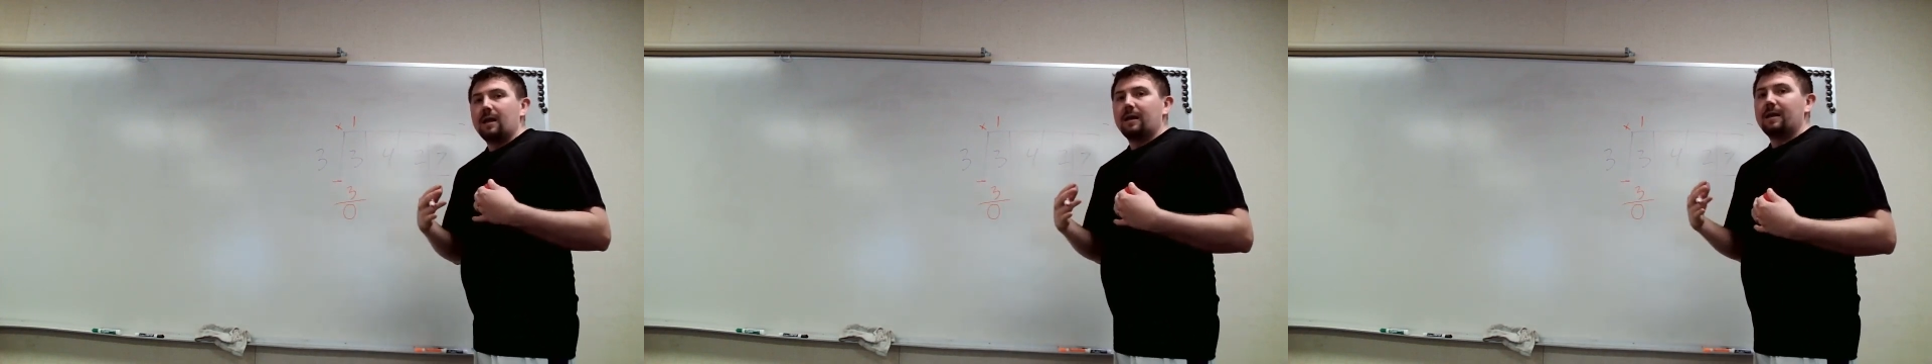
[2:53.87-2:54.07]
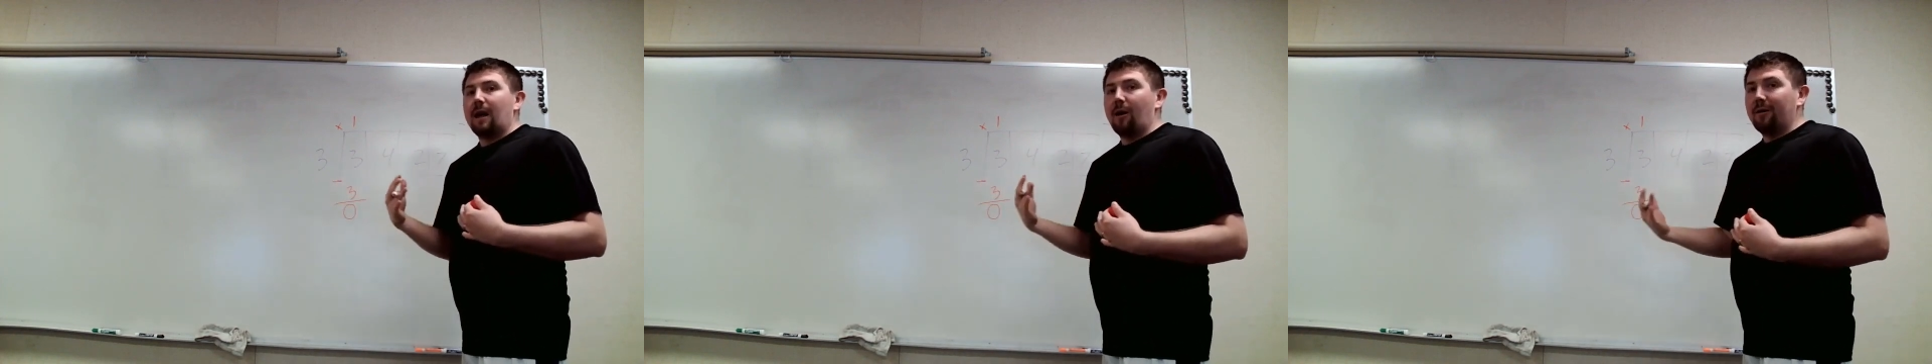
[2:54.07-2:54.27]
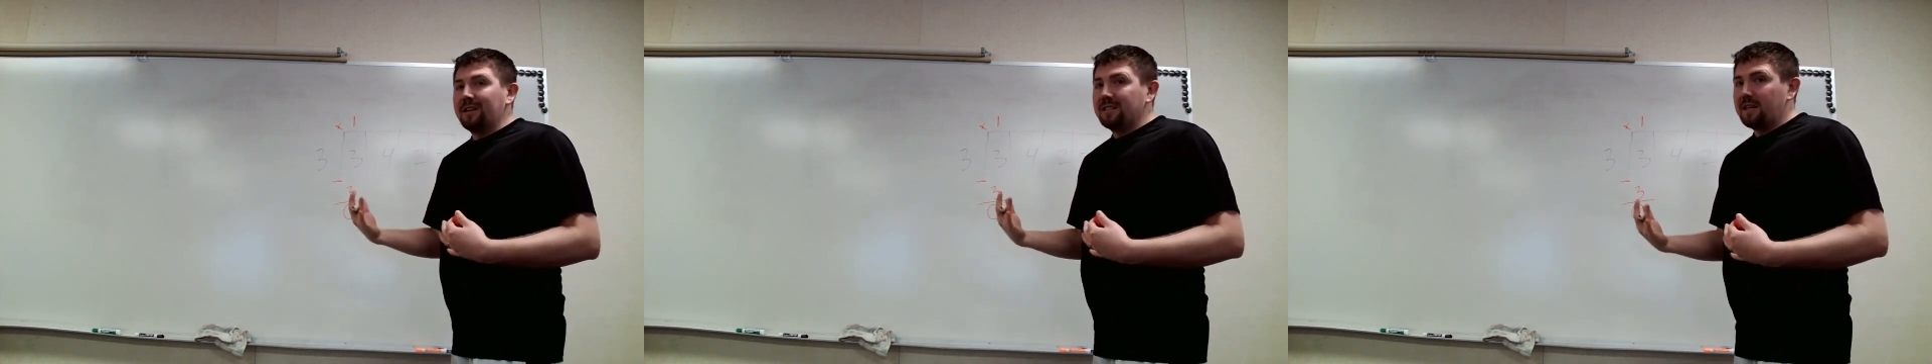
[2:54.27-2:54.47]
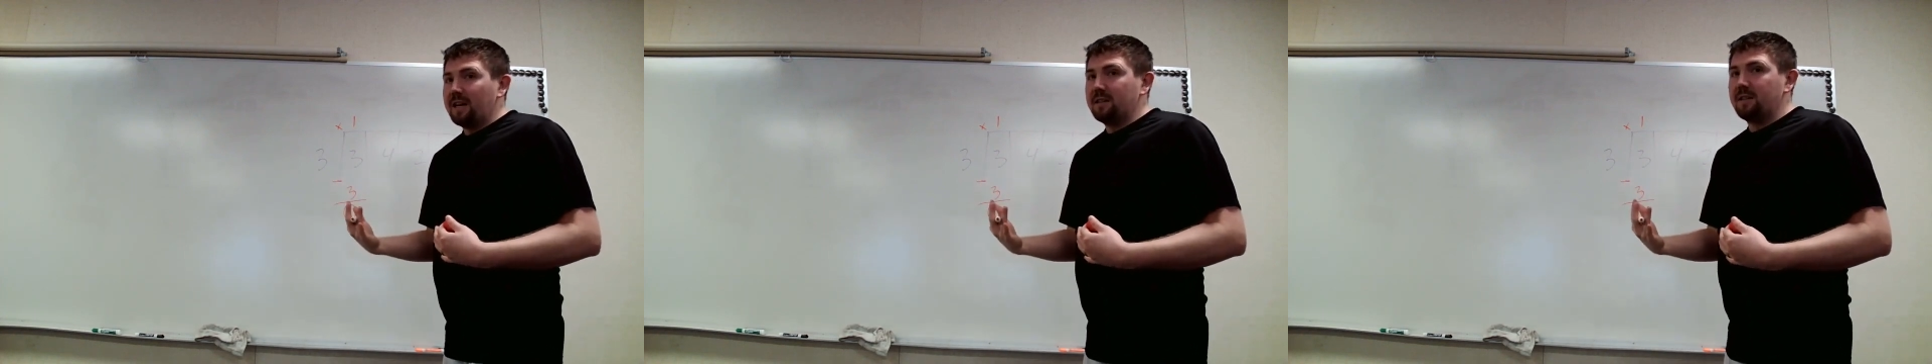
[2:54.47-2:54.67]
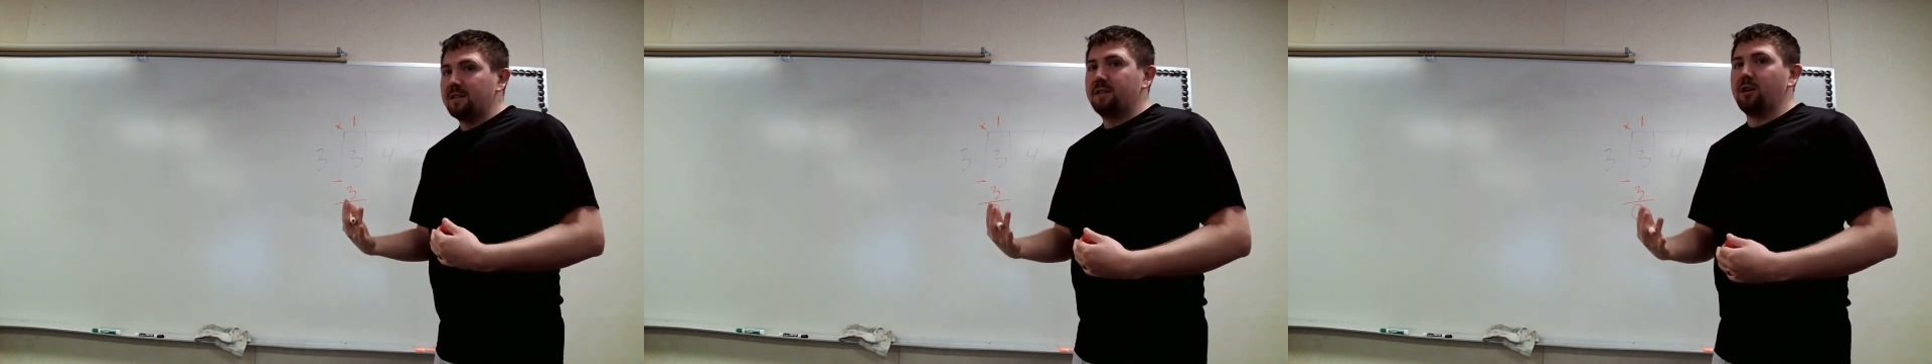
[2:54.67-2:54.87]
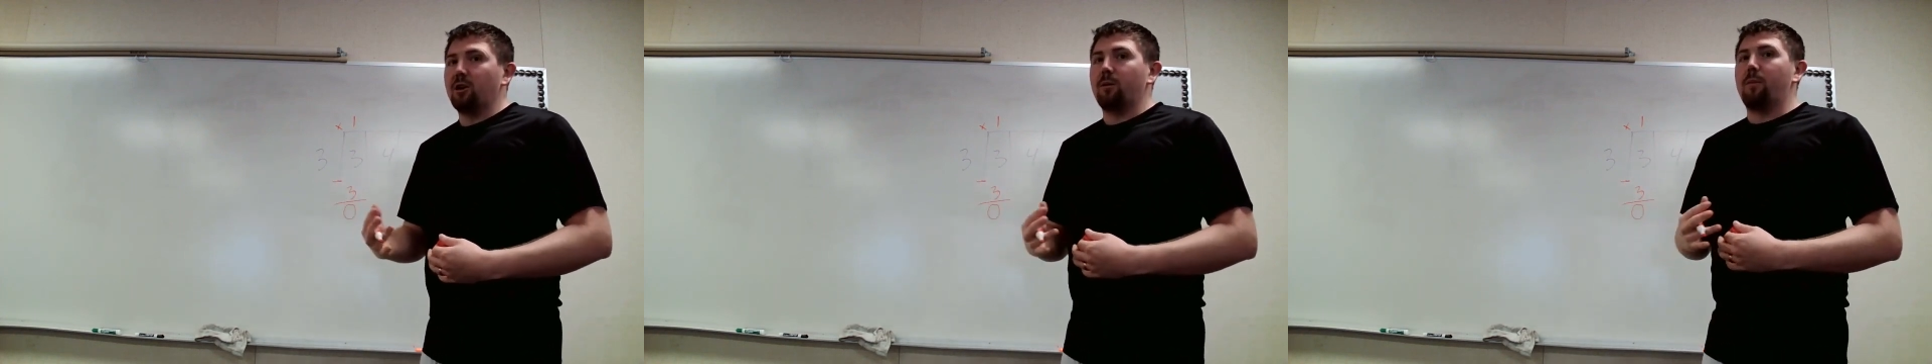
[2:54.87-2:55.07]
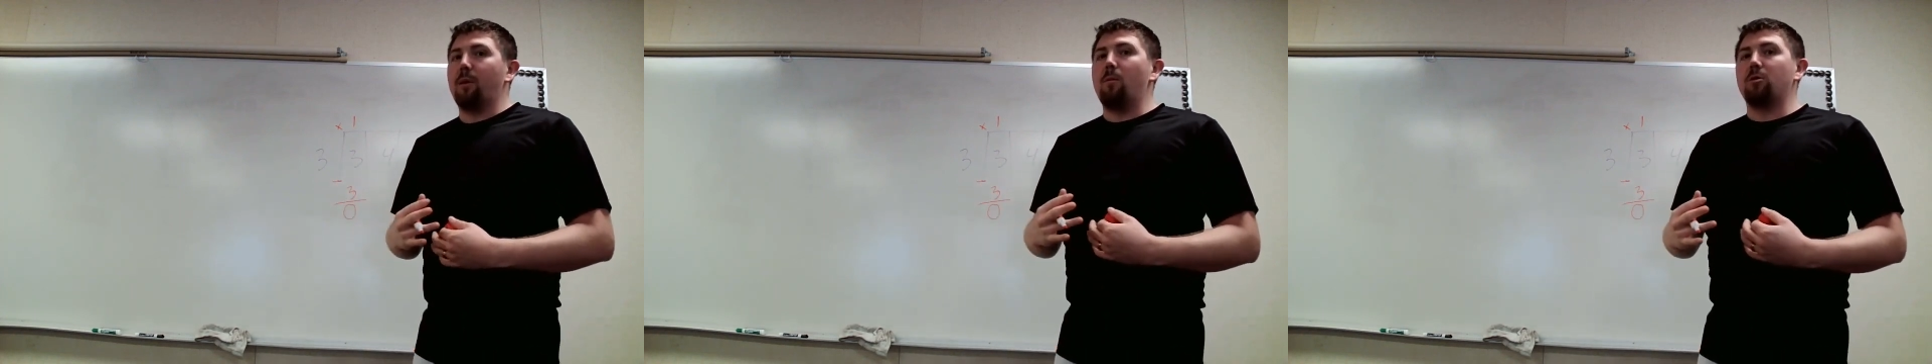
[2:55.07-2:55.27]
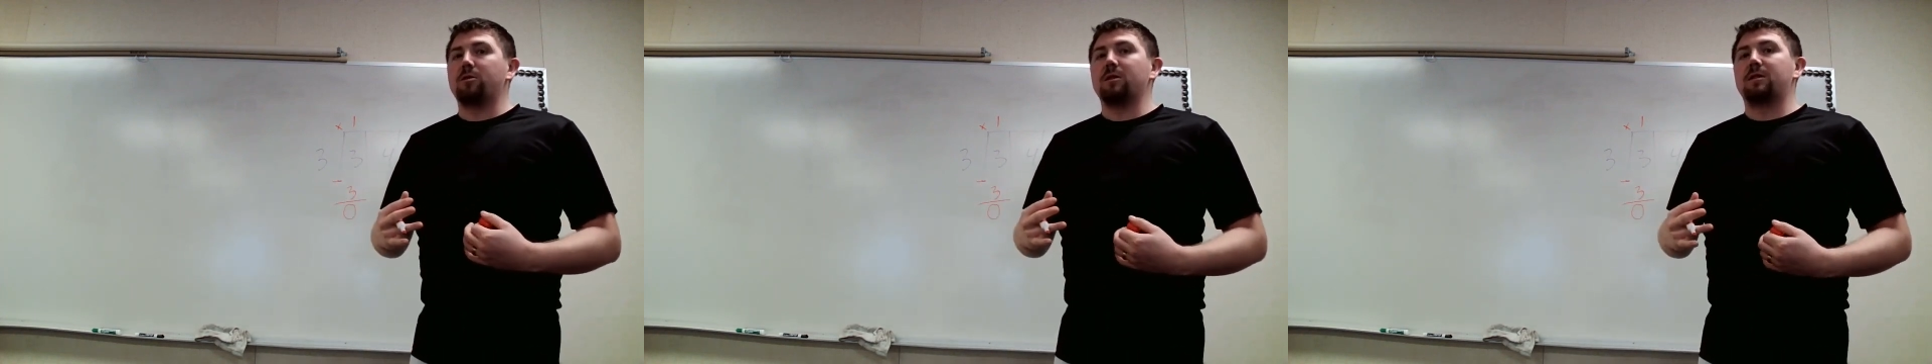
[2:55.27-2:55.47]
Now in this case it's 0, but
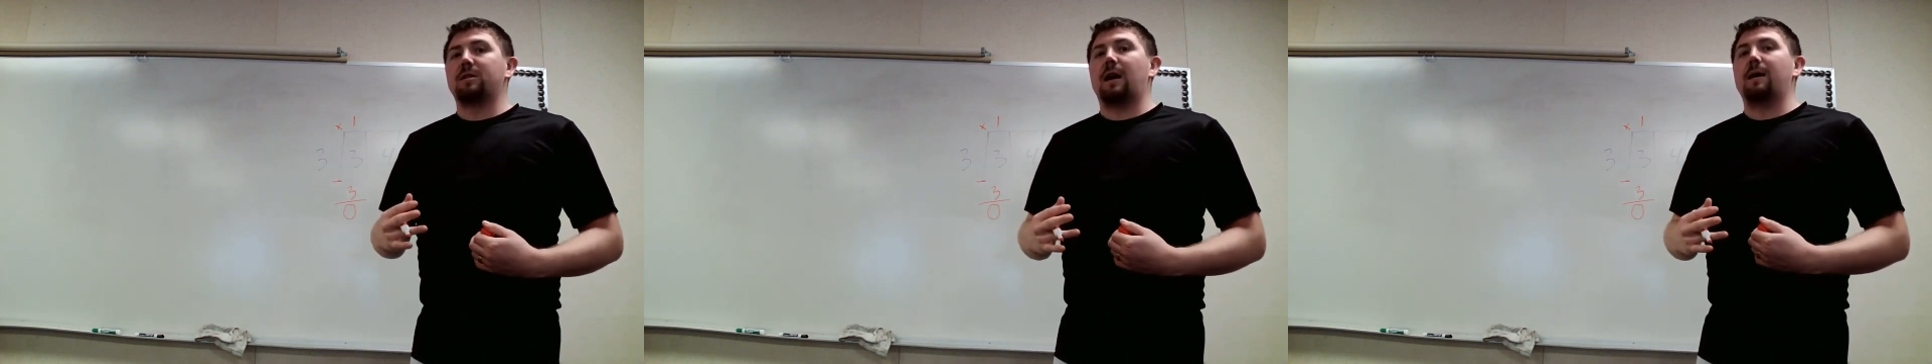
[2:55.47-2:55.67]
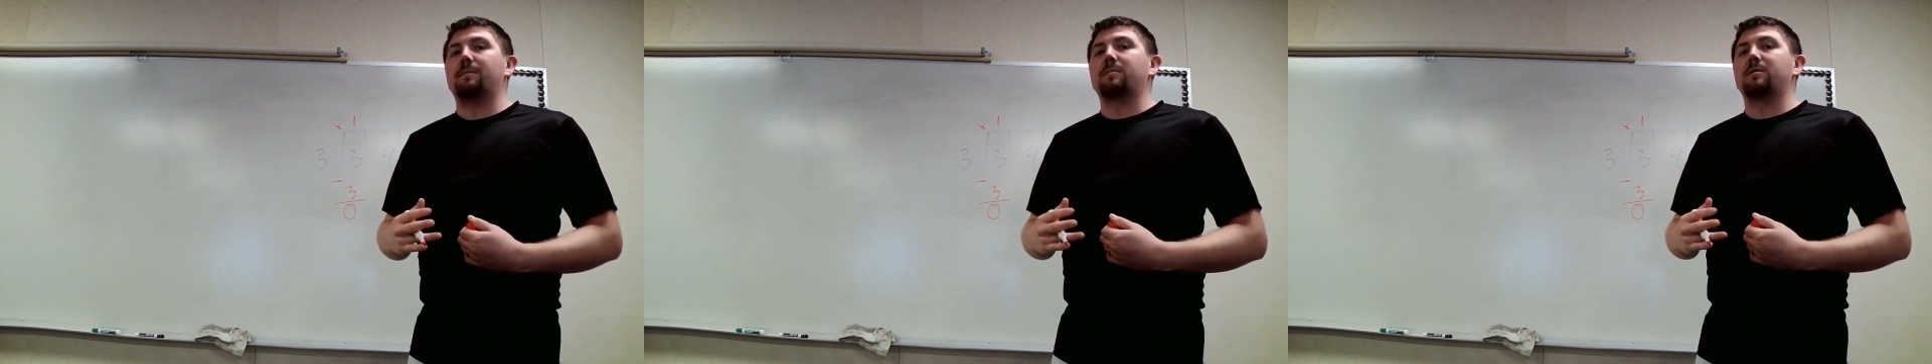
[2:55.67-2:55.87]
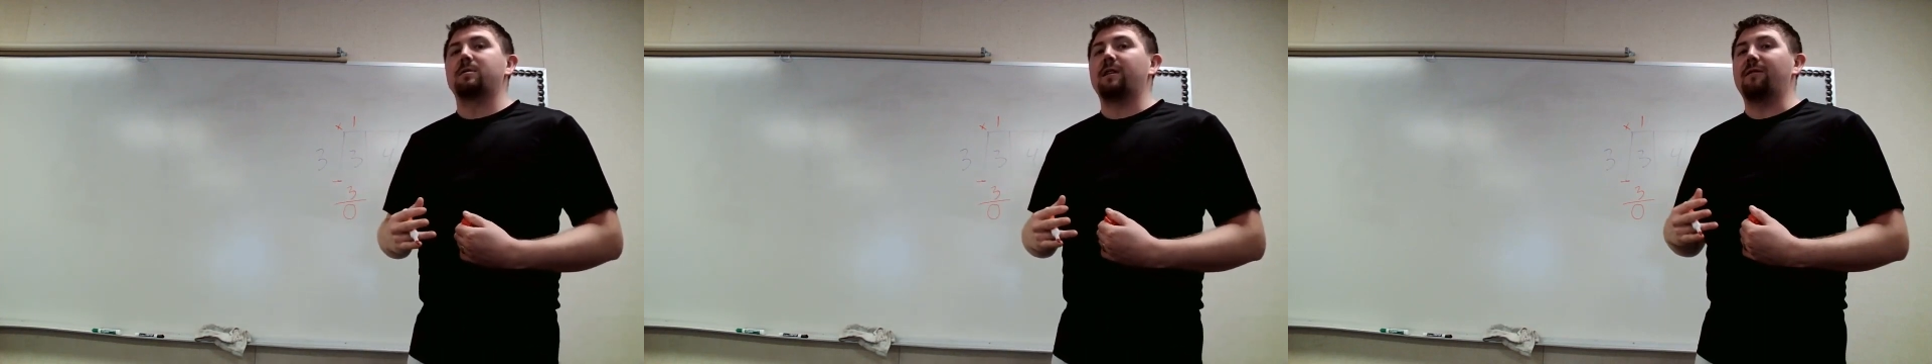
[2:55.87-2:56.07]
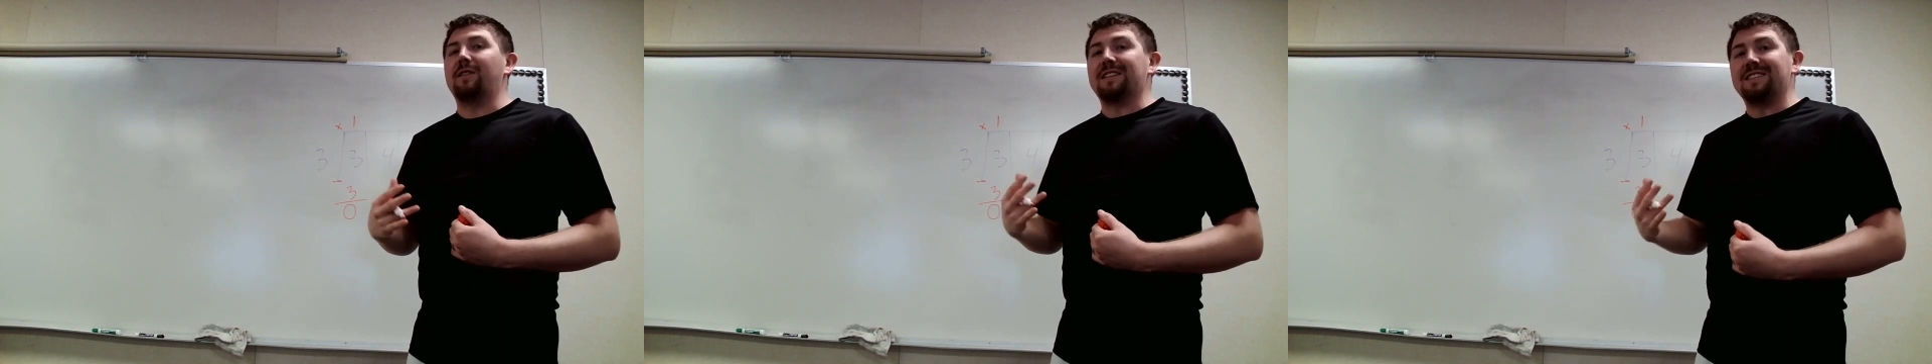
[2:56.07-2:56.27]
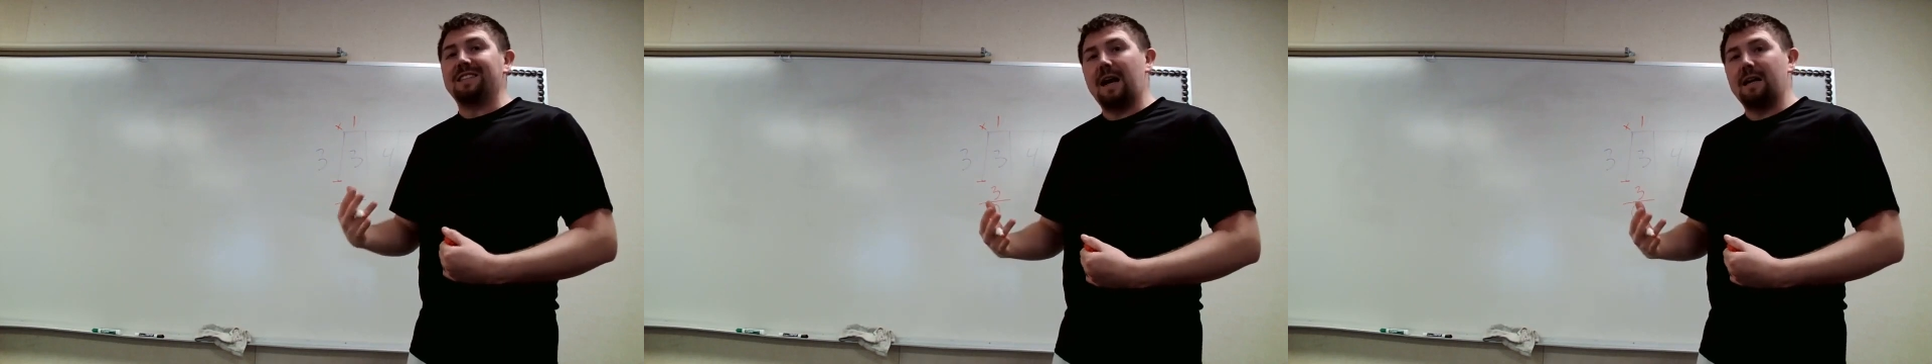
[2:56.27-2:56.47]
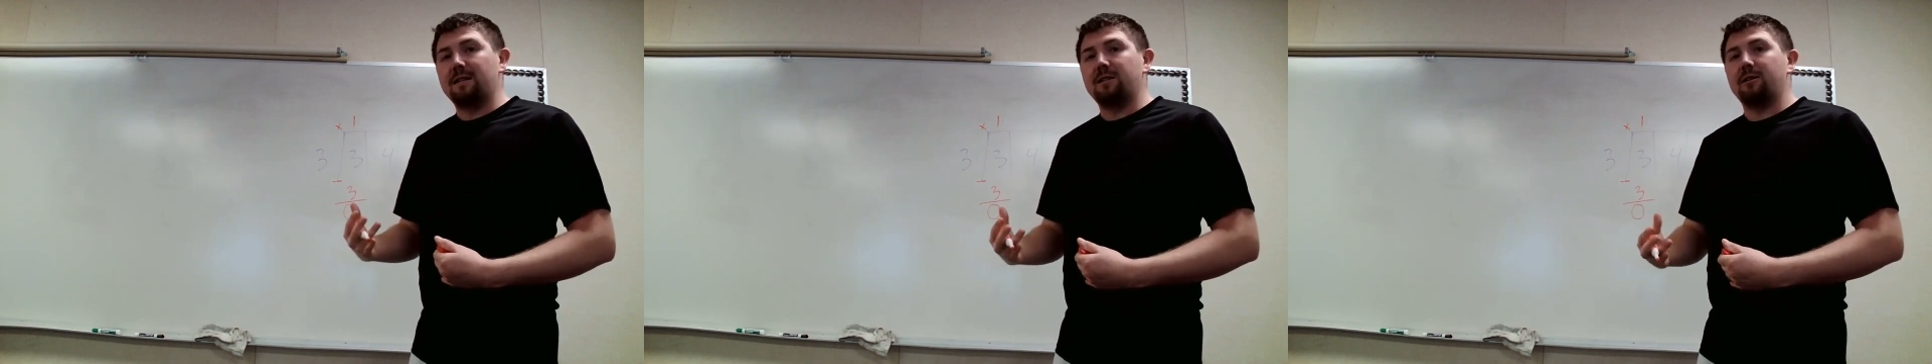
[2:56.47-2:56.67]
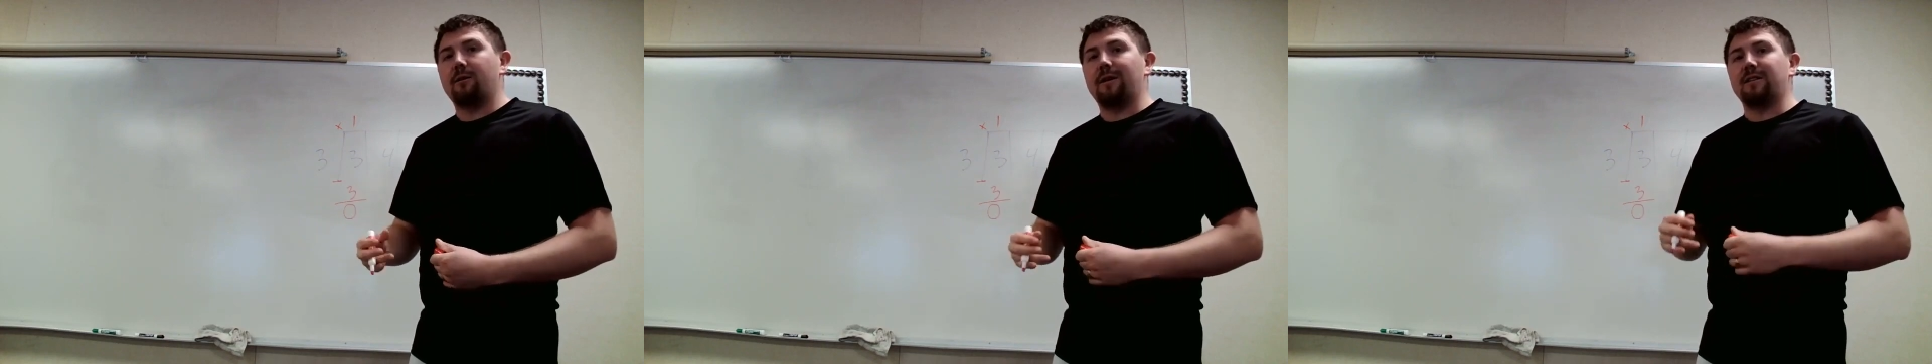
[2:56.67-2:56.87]
most of the times if it's not 0,